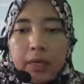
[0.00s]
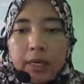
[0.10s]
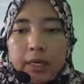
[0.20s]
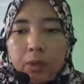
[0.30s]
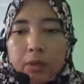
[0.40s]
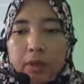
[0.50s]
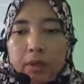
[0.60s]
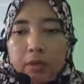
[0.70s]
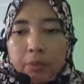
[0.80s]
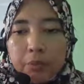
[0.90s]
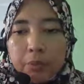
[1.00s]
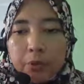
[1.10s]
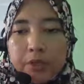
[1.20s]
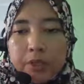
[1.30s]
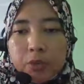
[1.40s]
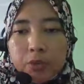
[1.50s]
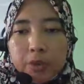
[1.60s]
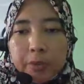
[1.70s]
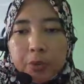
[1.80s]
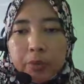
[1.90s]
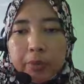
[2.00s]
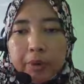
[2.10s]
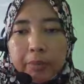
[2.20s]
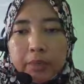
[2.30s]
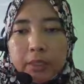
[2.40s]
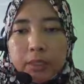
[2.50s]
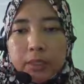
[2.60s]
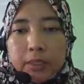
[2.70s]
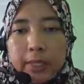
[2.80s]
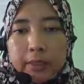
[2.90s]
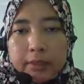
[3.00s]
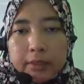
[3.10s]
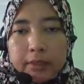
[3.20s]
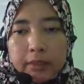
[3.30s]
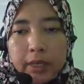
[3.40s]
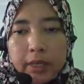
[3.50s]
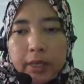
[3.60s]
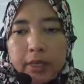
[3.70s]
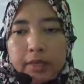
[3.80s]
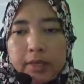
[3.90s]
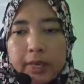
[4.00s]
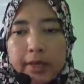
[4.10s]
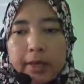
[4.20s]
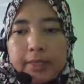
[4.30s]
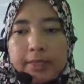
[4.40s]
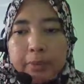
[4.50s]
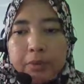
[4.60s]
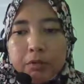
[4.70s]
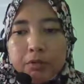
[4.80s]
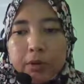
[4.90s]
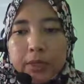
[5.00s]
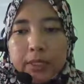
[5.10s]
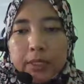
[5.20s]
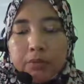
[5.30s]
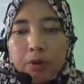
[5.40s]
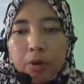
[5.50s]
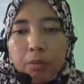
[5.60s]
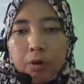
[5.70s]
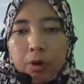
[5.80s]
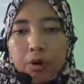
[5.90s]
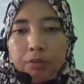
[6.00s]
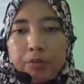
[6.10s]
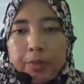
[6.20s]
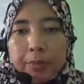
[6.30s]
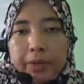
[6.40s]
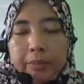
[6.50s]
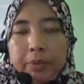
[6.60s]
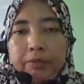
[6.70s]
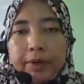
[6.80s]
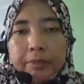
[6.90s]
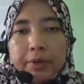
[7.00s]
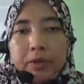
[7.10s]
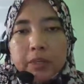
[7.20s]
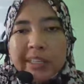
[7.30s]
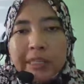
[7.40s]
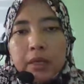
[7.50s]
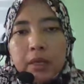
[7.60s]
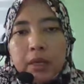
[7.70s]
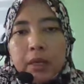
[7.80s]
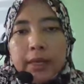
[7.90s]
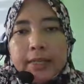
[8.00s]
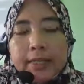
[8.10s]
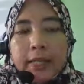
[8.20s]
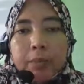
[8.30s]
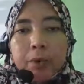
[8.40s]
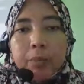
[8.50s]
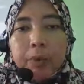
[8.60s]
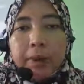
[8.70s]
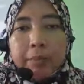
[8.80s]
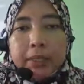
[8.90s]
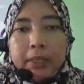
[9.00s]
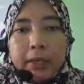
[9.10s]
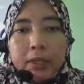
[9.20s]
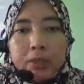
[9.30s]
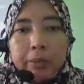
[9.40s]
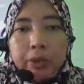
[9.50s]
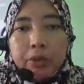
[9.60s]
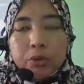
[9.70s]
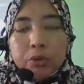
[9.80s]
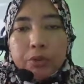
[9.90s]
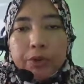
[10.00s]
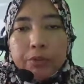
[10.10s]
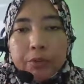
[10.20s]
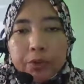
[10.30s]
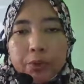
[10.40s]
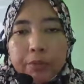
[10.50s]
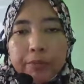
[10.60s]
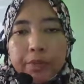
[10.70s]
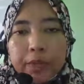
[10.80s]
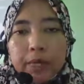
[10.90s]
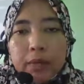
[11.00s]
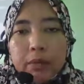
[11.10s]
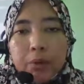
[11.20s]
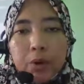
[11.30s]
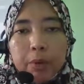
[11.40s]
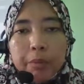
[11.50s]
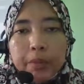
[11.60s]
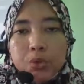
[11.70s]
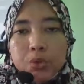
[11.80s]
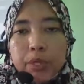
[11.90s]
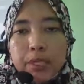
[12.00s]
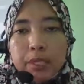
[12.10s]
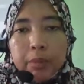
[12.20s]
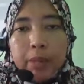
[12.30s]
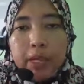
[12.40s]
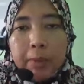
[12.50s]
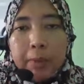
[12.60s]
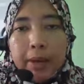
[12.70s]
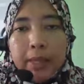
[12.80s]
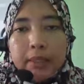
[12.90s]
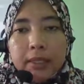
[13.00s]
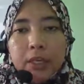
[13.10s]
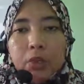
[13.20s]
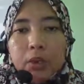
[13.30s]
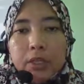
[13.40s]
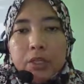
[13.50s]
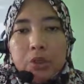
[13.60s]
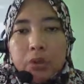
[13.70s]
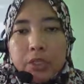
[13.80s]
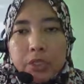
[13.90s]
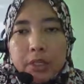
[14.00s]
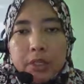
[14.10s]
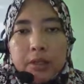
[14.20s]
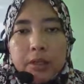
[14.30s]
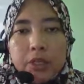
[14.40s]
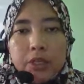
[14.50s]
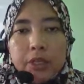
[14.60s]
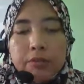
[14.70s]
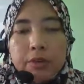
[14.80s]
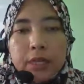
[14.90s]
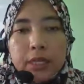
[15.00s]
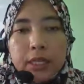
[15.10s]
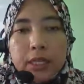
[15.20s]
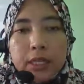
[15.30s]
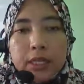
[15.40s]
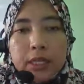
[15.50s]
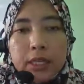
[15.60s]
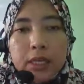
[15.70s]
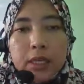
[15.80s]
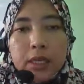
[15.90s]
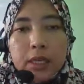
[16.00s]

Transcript: Okay, we'll proceed to the problem number 10. Okay, second example for the third form of separable variable. Okay, so in problem number 10, so I'm going to read for you. Problem is to determine the particular solution is given dt